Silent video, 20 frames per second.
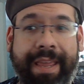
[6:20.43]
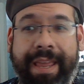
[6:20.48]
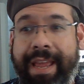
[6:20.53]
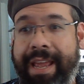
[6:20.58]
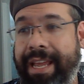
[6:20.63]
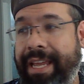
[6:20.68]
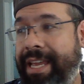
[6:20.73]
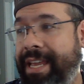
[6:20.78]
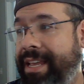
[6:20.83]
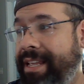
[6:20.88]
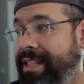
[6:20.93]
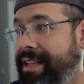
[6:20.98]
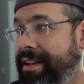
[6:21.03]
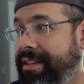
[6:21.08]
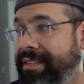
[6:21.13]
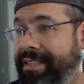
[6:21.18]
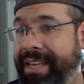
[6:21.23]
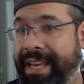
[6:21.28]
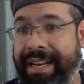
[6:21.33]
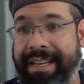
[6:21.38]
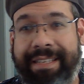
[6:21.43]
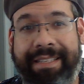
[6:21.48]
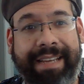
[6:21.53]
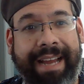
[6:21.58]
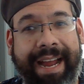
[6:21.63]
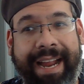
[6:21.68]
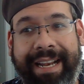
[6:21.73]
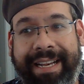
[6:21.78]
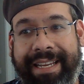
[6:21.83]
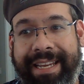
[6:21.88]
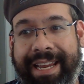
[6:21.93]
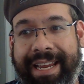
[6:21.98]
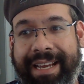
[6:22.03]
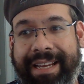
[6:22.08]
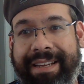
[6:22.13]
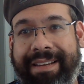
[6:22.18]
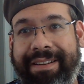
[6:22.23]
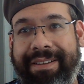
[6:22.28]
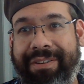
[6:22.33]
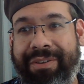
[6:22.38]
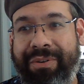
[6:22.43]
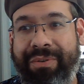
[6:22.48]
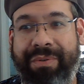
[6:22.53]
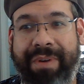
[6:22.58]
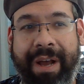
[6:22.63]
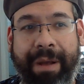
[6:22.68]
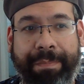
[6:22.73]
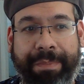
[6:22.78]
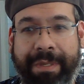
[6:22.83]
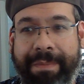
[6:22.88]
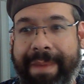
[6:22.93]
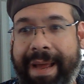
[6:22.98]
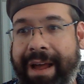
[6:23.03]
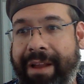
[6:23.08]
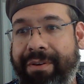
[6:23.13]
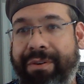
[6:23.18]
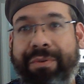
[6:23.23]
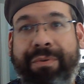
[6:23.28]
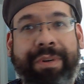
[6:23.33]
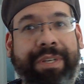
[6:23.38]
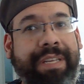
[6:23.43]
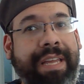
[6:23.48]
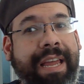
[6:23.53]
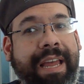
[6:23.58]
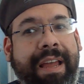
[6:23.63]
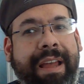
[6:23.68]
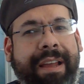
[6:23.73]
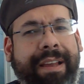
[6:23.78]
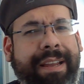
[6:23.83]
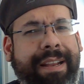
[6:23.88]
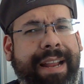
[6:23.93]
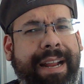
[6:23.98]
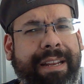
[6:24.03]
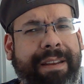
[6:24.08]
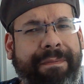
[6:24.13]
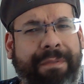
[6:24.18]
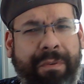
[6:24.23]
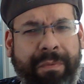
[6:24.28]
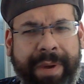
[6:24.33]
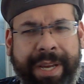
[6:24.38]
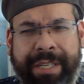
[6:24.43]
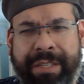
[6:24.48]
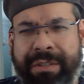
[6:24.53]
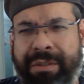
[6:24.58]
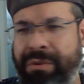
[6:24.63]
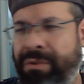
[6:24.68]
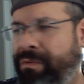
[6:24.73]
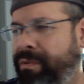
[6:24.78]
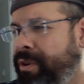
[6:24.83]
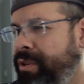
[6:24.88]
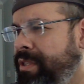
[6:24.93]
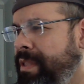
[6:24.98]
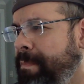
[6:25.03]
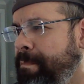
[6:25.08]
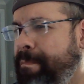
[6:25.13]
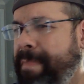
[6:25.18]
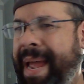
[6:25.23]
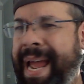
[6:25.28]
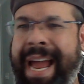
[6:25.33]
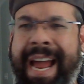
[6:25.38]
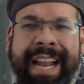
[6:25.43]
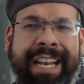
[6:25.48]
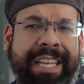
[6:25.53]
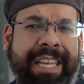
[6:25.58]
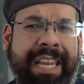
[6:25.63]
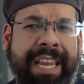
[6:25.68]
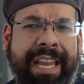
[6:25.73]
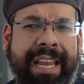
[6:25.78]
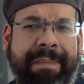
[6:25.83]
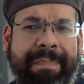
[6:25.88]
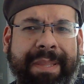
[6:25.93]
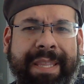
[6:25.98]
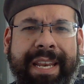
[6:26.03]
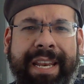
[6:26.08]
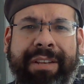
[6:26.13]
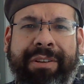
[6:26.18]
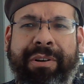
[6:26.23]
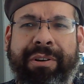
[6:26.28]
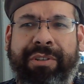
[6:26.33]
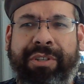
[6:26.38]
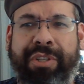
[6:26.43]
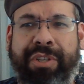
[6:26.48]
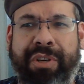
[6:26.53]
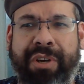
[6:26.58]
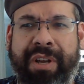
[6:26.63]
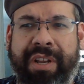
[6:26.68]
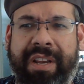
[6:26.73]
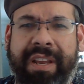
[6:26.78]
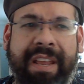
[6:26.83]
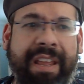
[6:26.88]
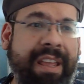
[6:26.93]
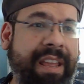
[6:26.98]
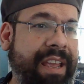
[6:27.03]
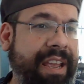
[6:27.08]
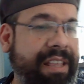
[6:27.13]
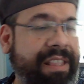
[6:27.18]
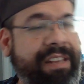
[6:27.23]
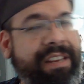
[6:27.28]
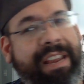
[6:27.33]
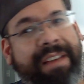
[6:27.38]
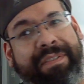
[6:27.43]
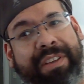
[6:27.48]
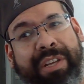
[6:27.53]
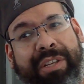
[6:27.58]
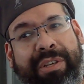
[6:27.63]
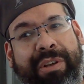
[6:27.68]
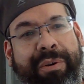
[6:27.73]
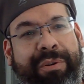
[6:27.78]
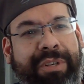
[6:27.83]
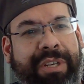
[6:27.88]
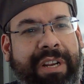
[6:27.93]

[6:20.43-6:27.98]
He does get a sidekick who helps him out, who is connected for reasons, who's first a bad kid, but then he turns good. And then you have the associate